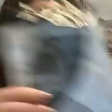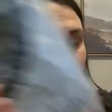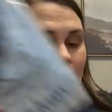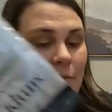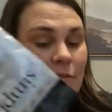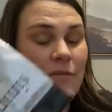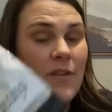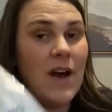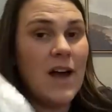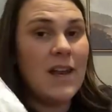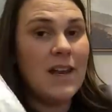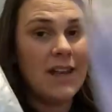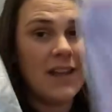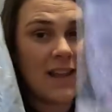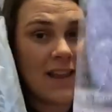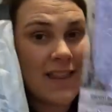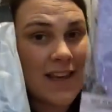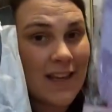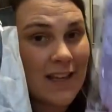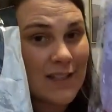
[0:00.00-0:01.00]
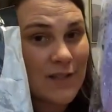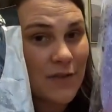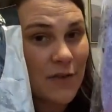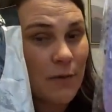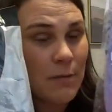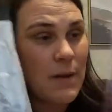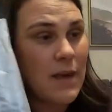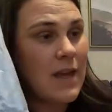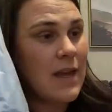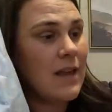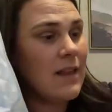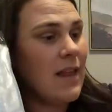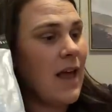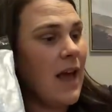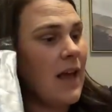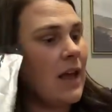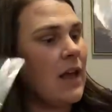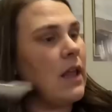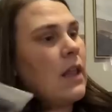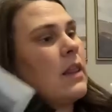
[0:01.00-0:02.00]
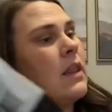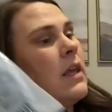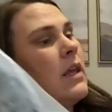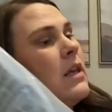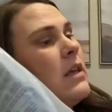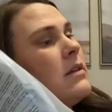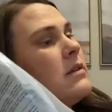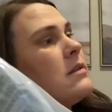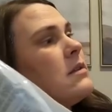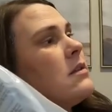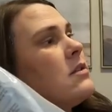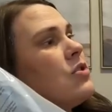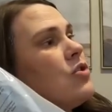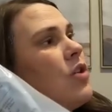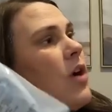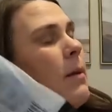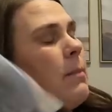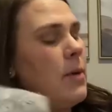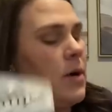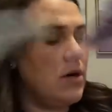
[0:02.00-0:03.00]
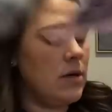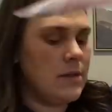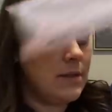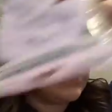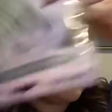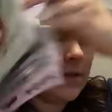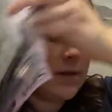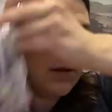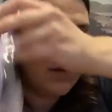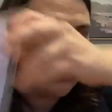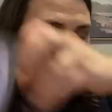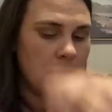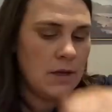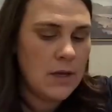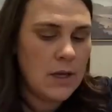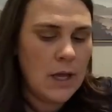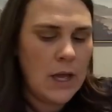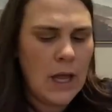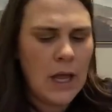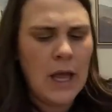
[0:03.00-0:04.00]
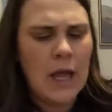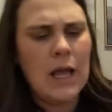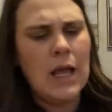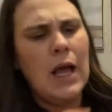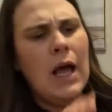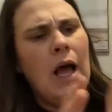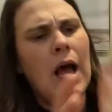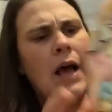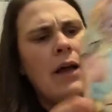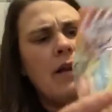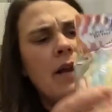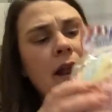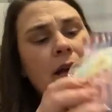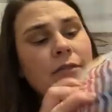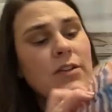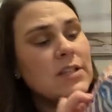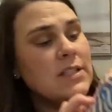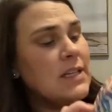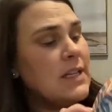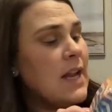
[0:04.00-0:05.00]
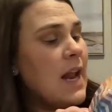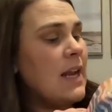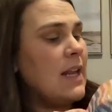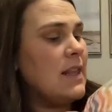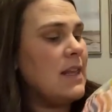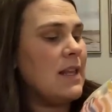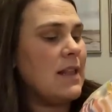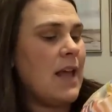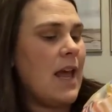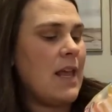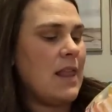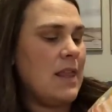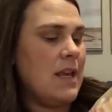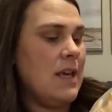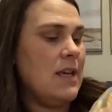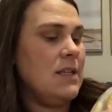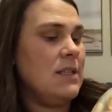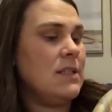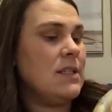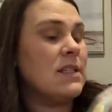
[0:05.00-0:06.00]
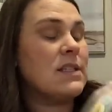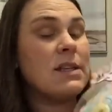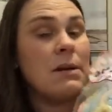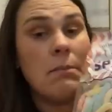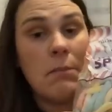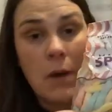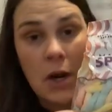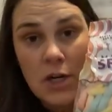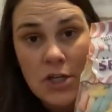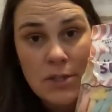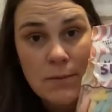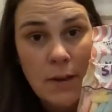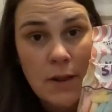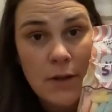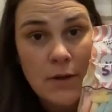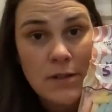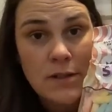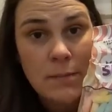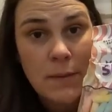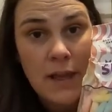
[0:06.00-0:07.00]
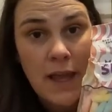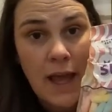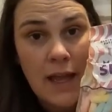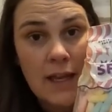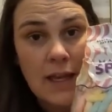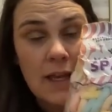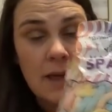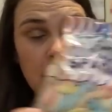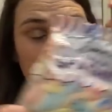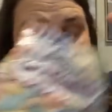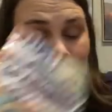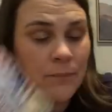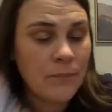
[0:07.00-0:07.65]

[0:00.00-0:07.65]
Some fun things for me, like these scrubbers. Never seen anything like this. Some marshmallow spaghetti.